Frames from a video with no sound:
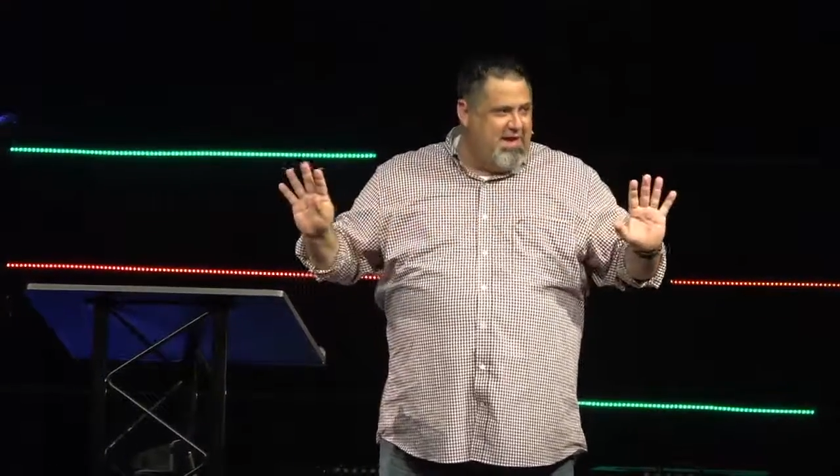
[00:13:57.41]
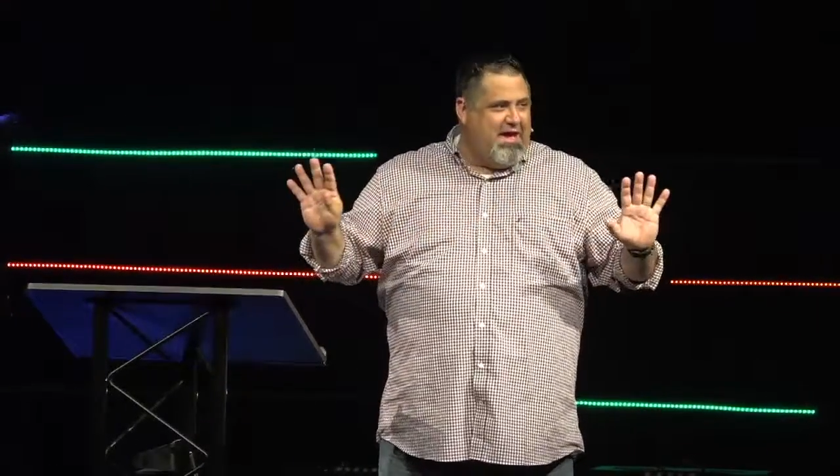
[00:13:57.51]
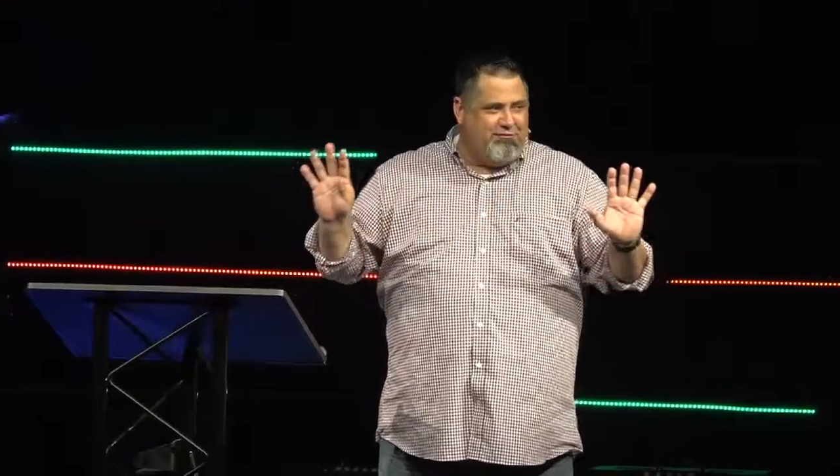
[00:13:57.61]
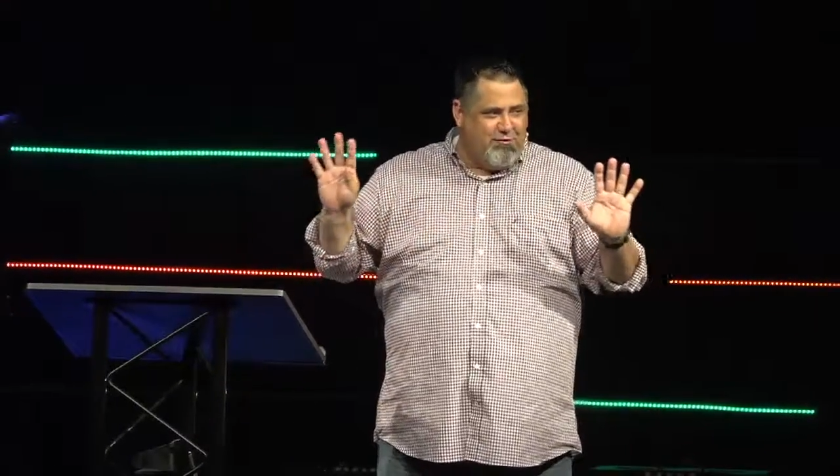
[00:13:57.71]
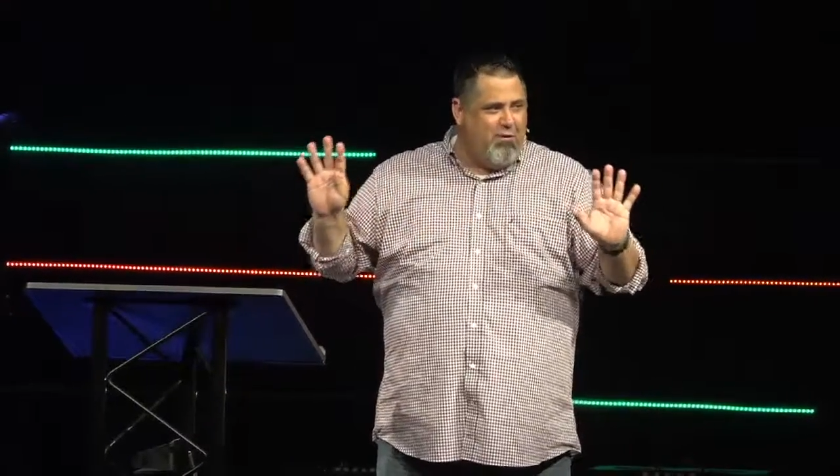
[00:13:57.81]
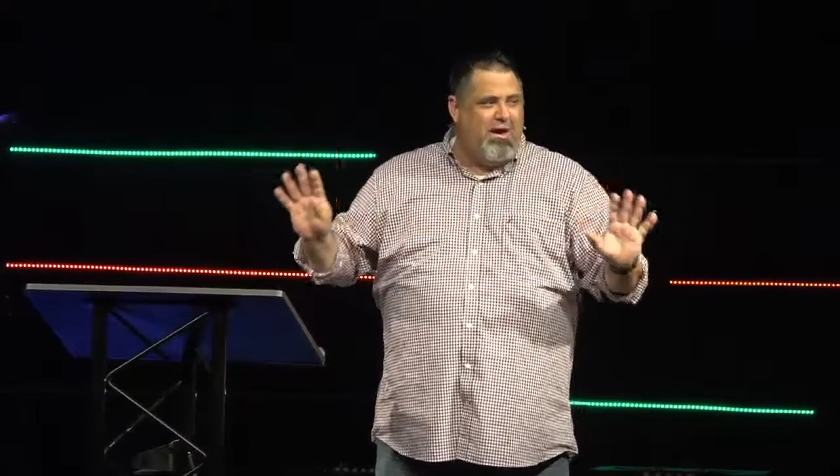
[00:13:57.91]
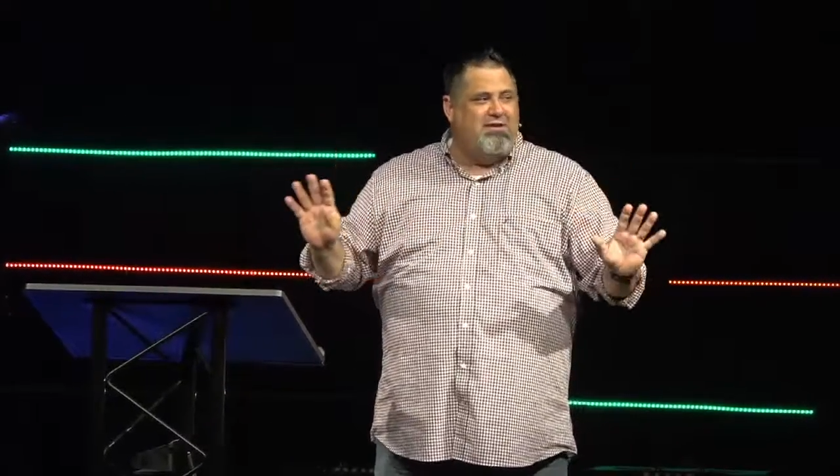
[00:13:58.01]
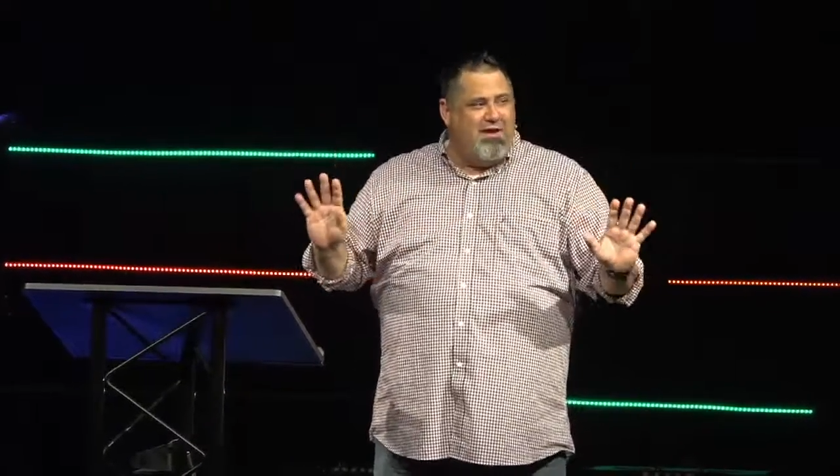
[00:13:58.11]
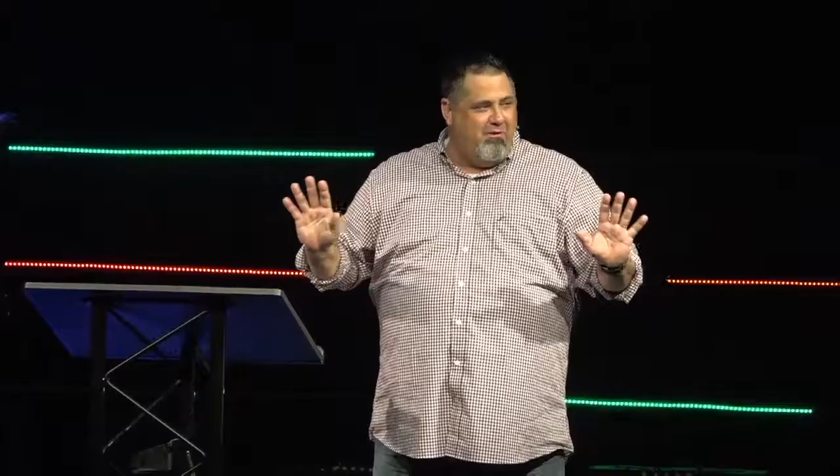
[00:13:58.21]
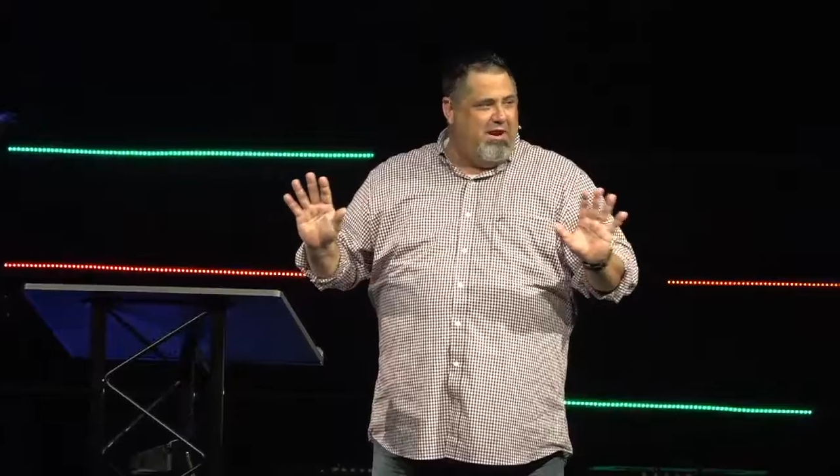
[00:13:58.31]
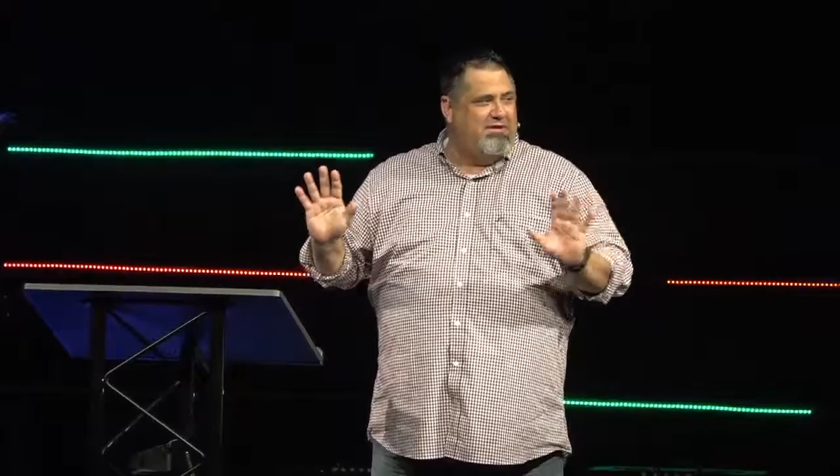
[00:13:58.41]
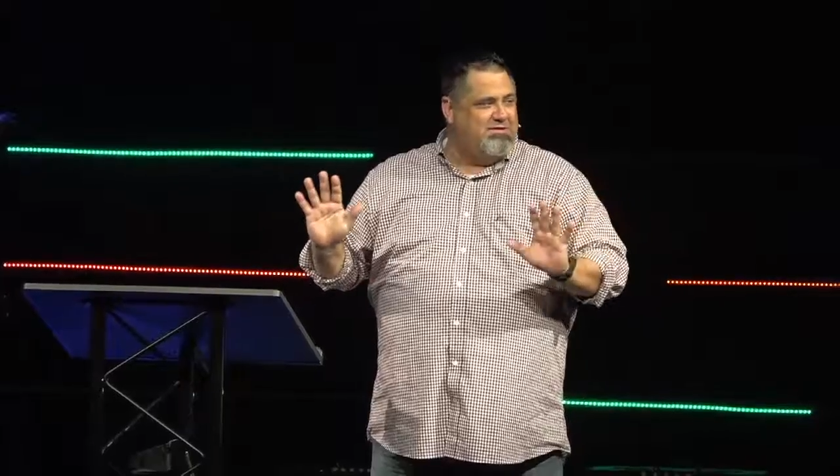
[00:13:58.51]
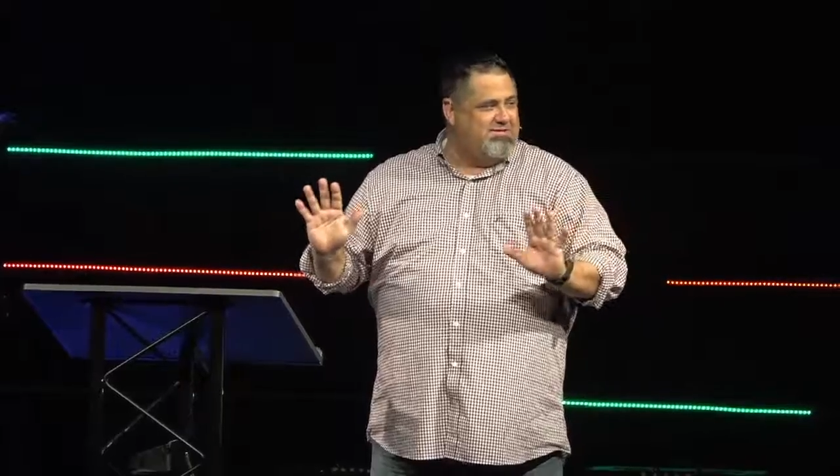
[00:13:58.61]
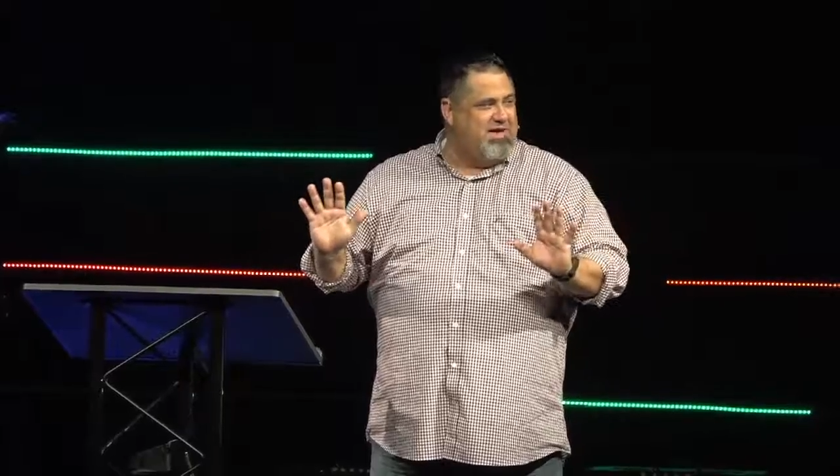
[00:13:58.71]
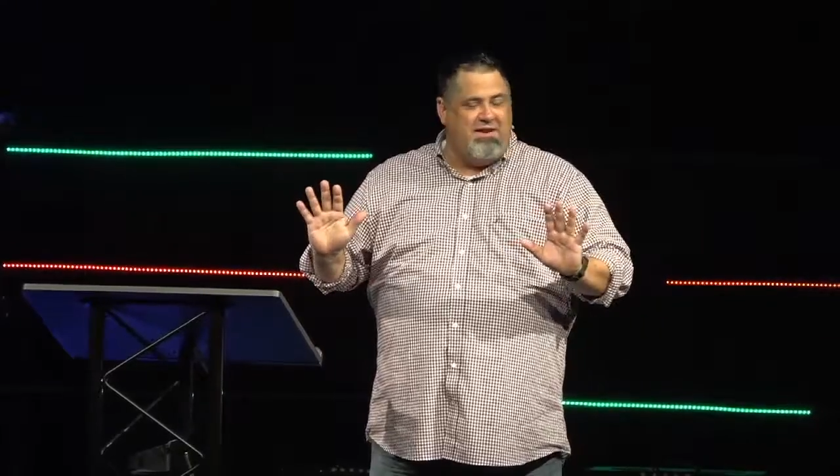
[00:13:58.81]
has no idea what I
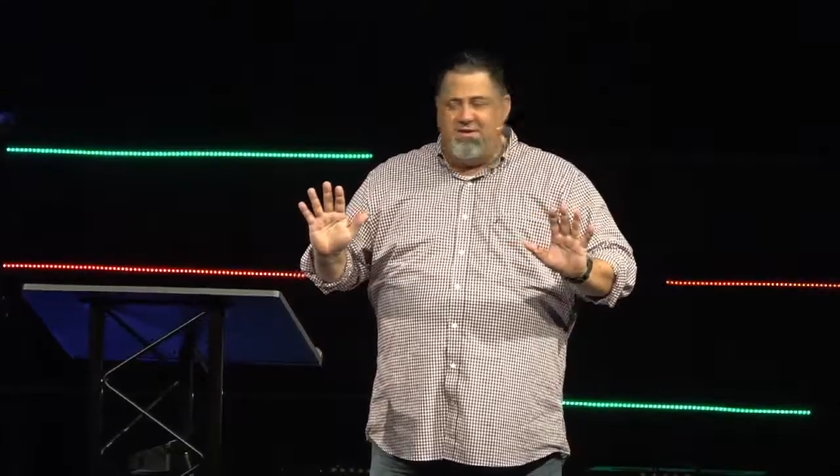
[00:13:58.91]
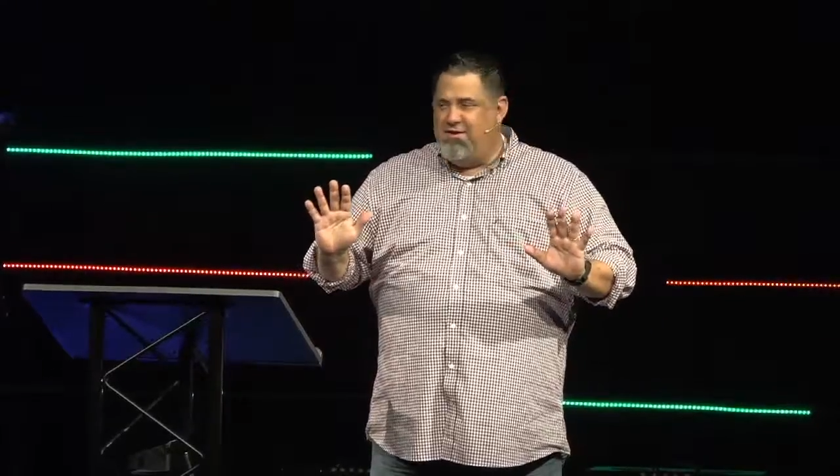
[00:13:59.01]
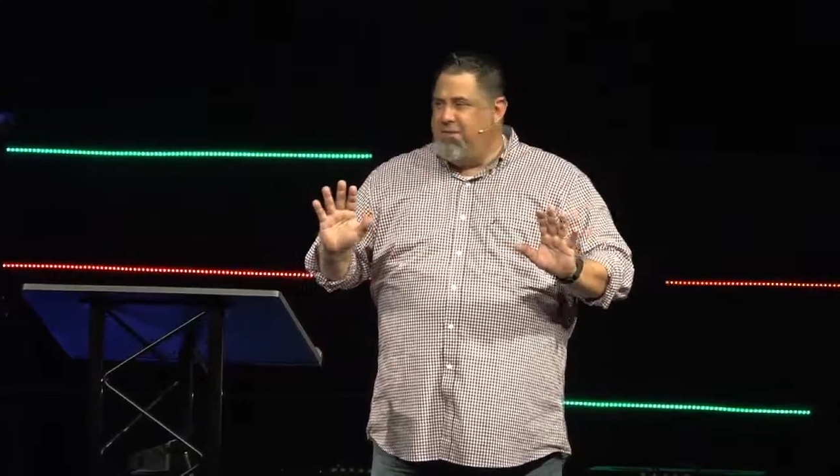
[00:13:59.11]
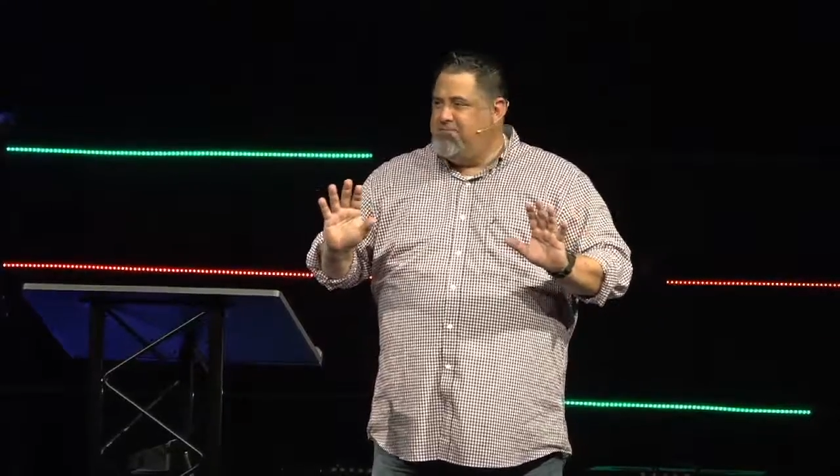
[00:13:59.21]
just said.